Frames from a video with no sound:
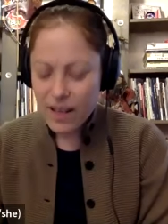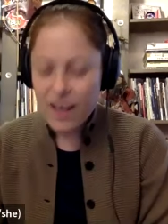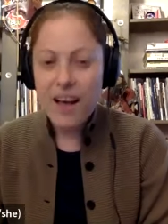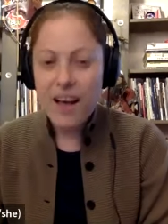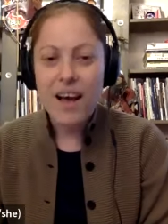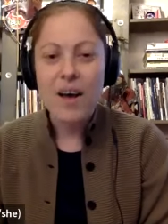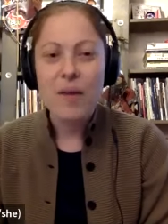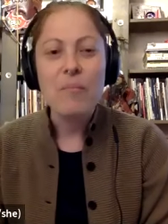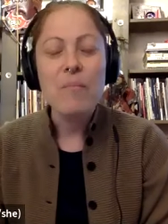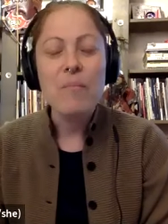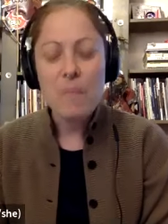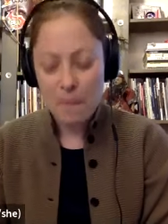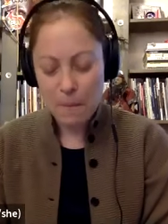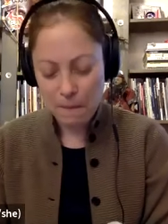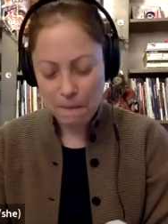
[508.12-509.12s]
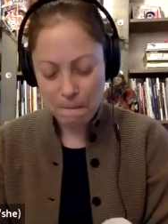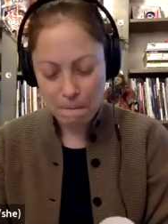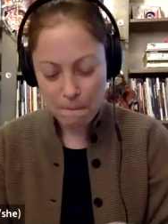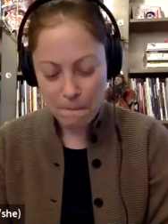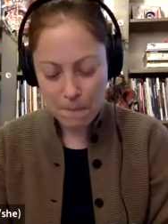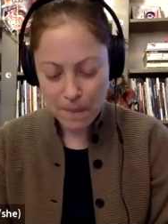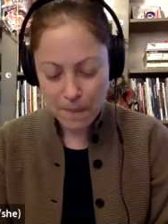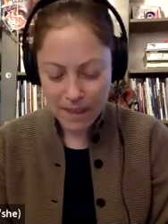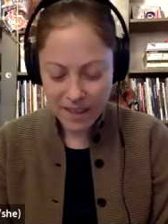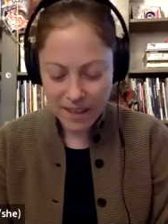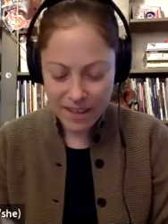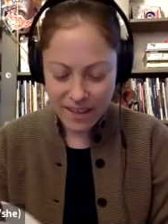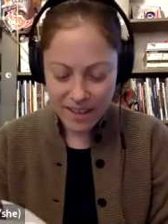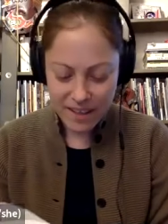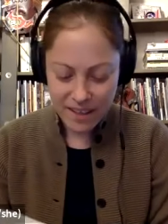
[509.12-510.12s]
Um,
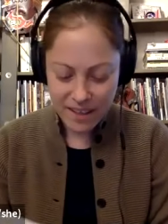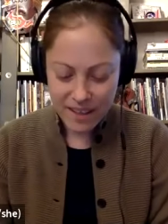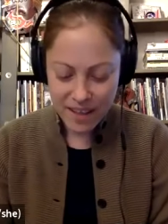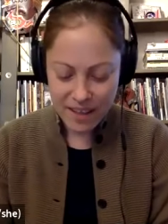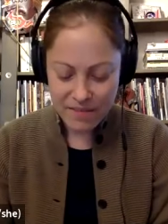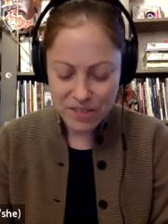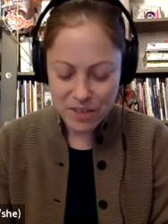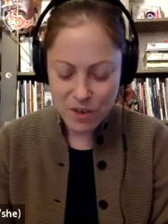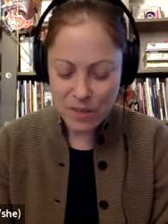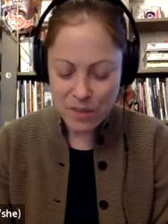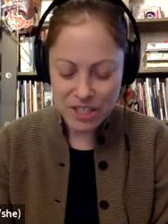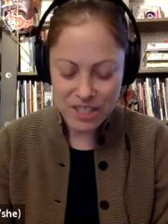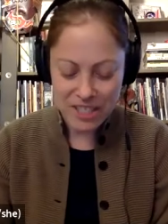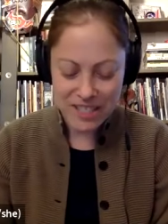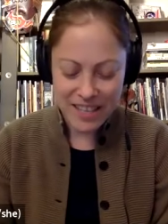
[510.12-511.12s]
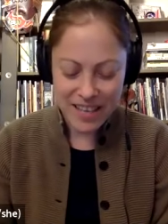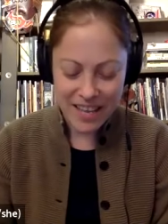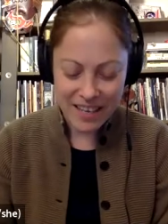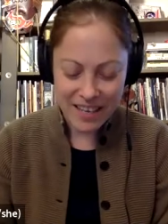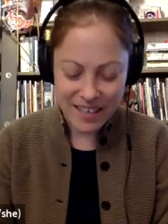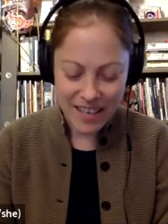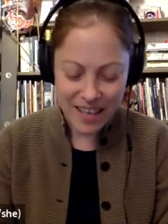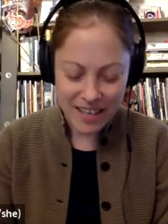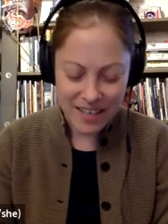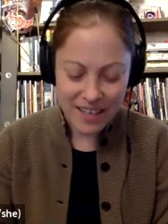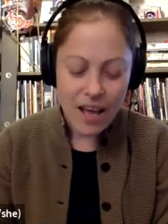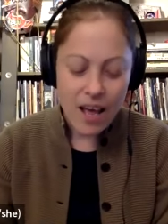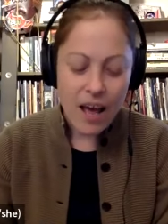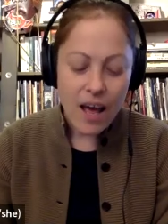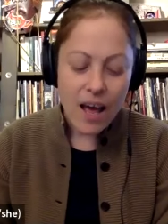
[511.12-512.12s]
I have so much to say, and yet
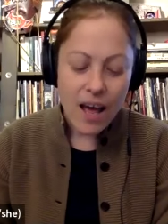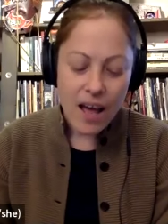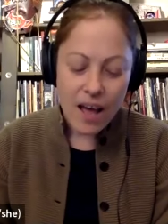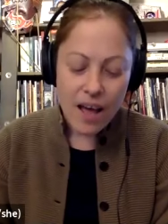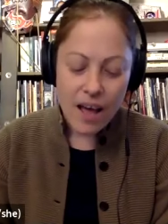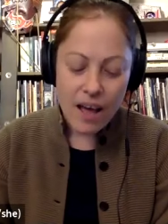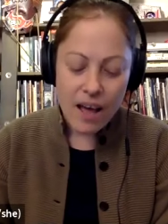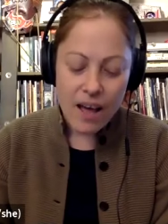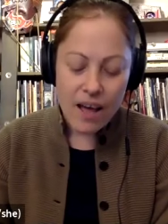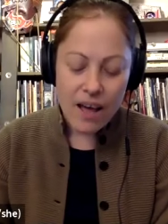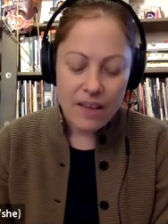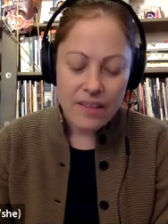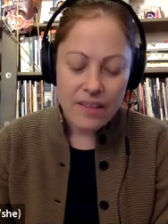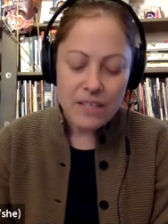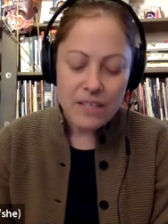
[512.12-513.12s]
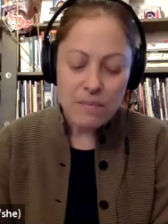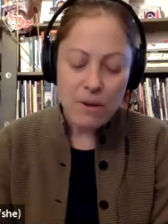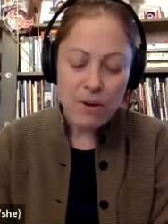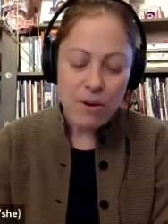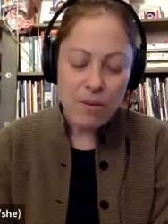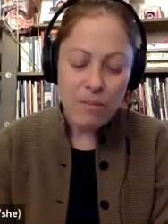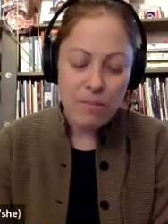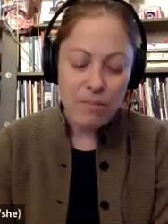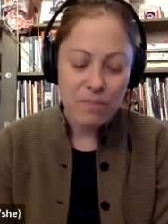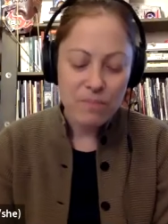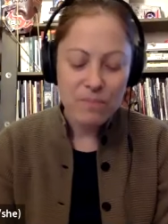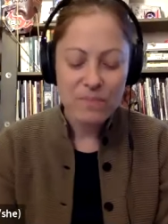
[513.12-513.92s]
this poem